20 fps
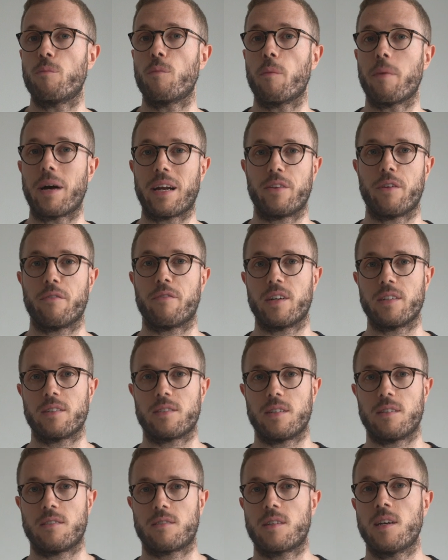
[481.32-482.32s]
mobile
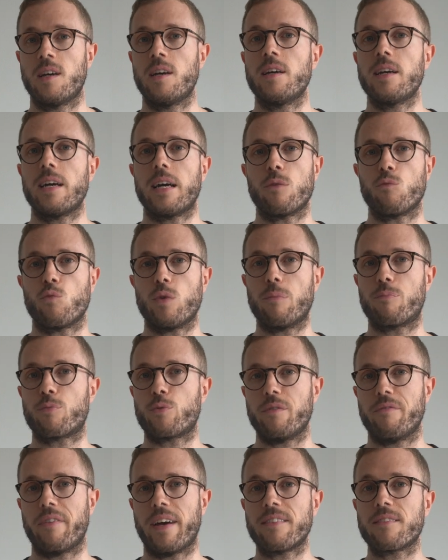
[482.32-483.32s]
devices and will
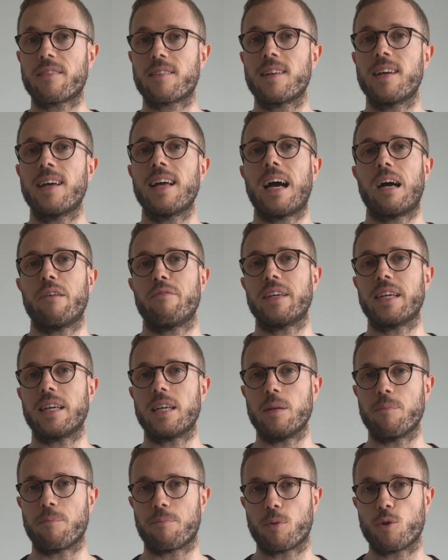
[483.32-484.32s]
prevent having
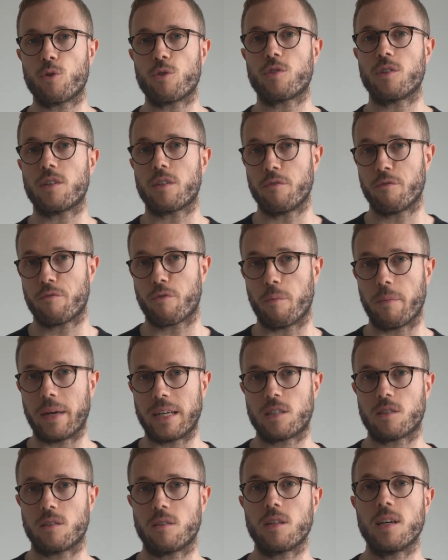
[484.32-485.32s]
important
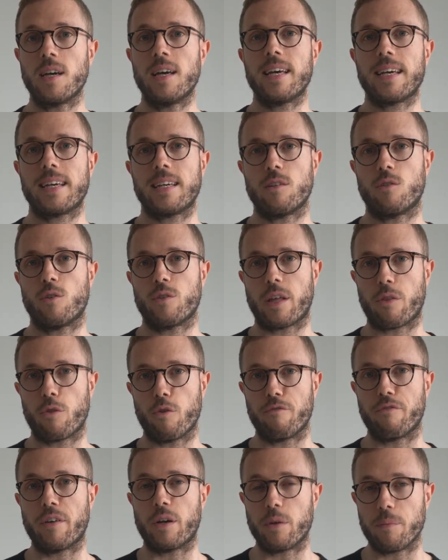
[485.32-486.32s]
information hidden at the
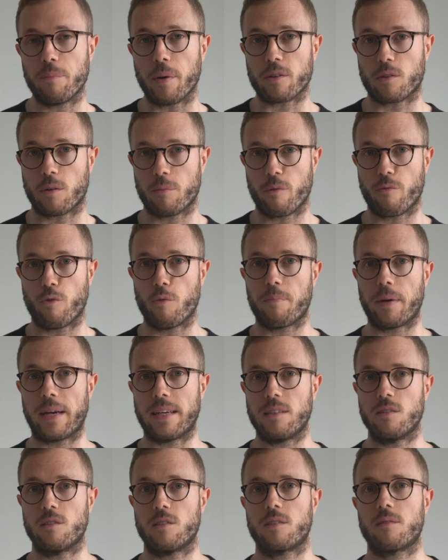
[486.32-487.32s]
very bottom of the
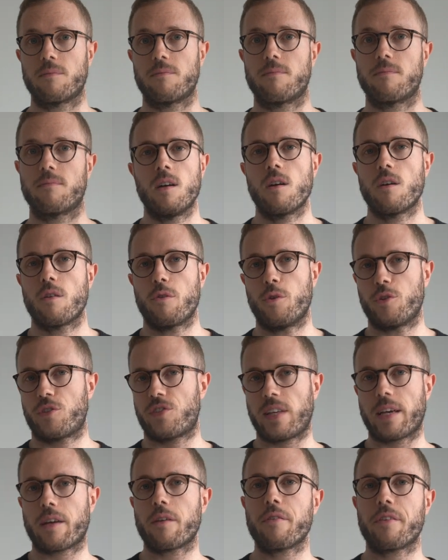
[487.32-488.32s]
page. The
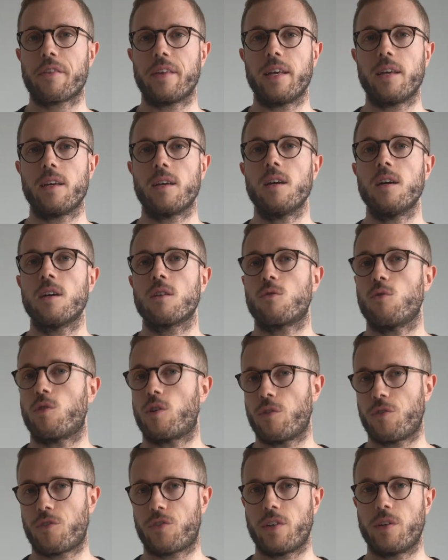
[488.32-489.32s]
second thing to
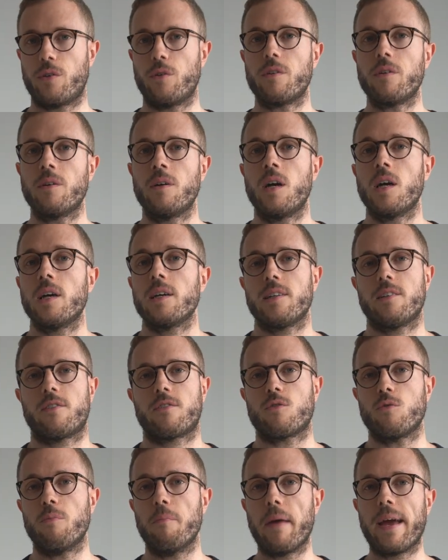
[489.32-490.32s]
consider is
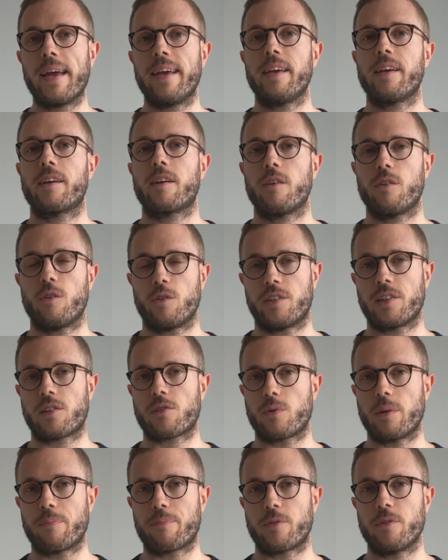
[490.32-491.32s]
to make your
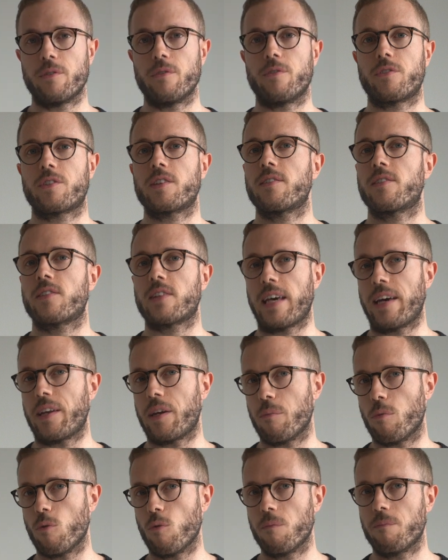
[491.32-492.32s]
descriptions
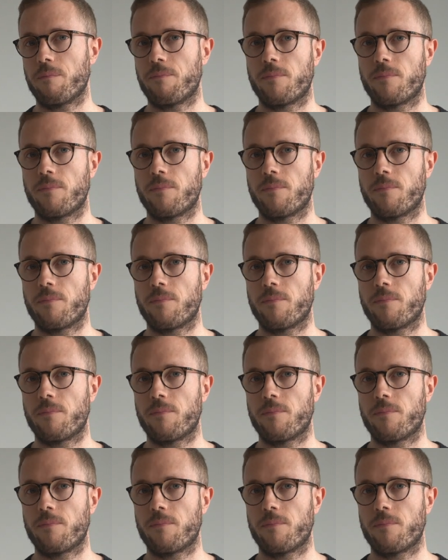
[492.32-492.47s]
scannable.